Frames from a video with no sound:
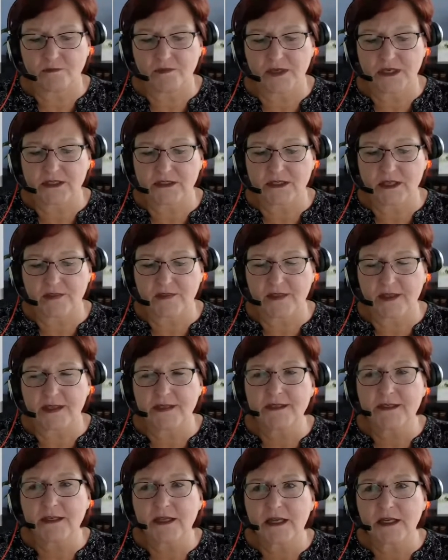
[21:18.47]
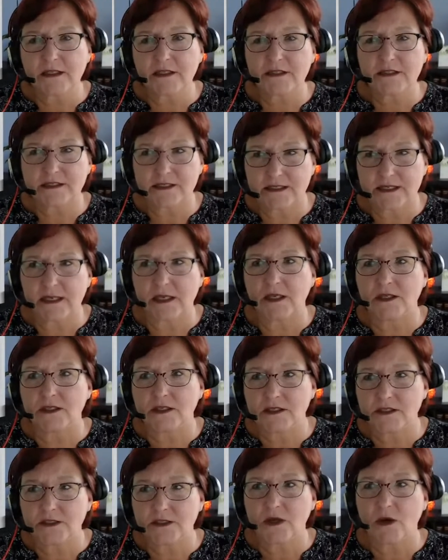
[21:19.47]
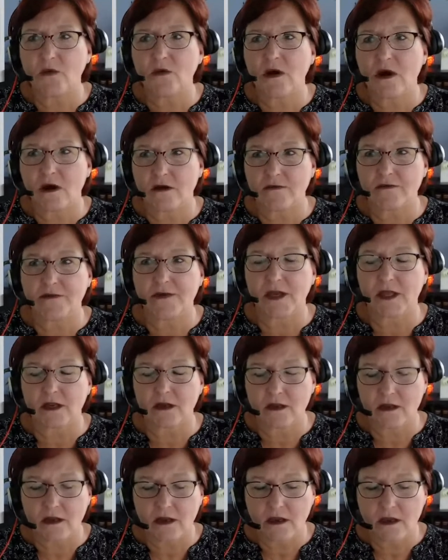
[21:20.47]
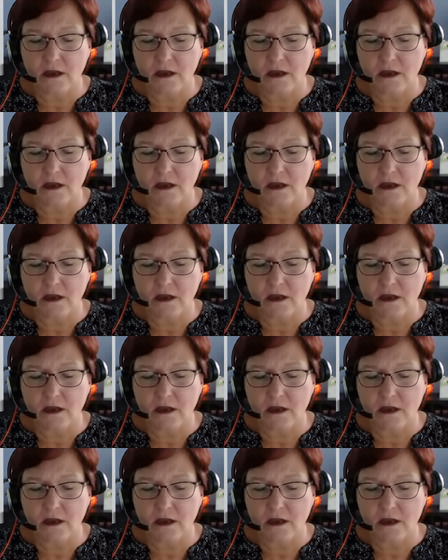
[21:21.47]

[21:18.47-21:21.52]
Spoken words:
because the things that I see so often,